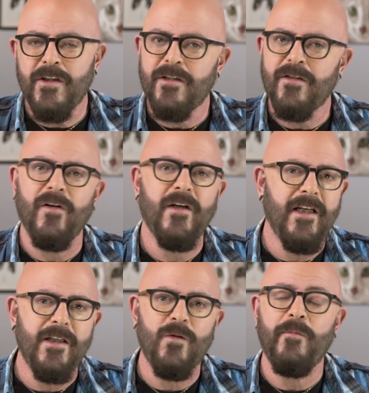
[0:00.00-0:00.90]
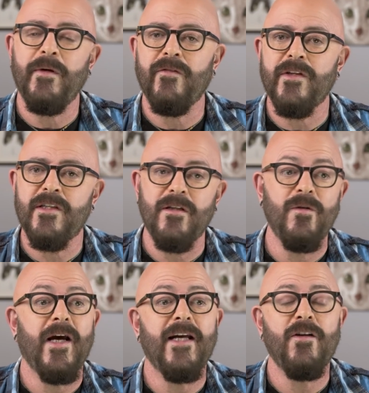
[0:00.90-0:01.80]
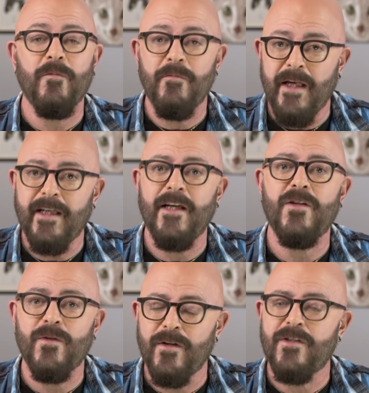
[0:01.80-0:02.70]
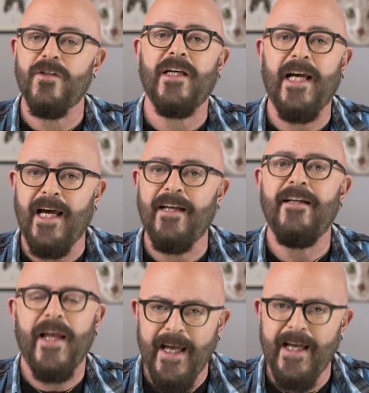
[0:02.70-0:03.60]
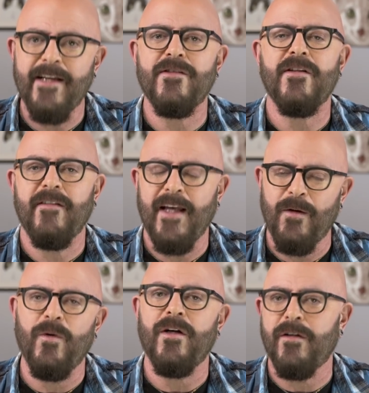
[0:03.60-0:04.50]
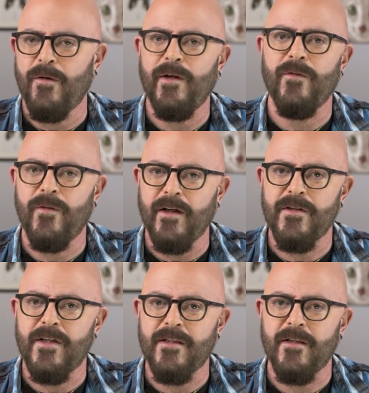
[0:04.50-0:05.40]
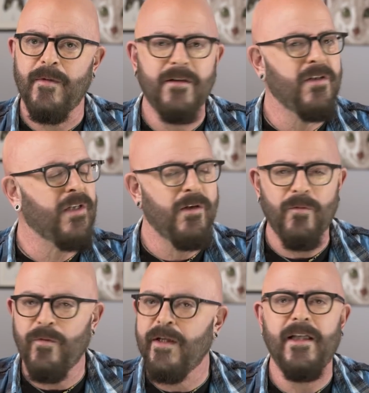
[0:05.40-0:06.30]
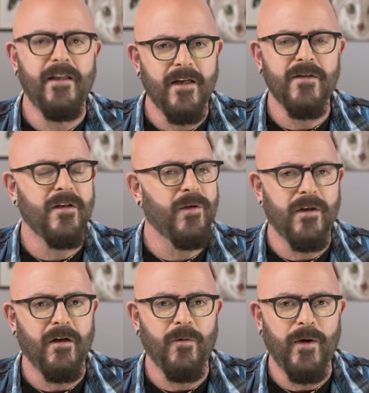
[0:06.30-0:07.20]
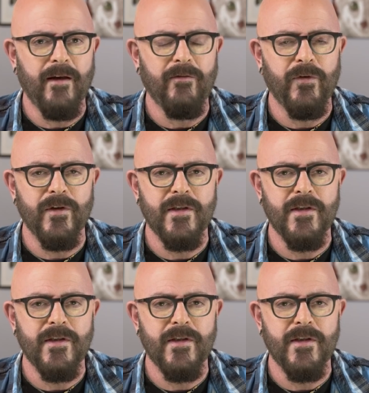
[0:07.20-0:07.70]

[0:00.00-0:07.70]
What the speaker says: but you turn it into a bit of a stew and you're making sure that your cat has that water going through their system. It really does go a long way for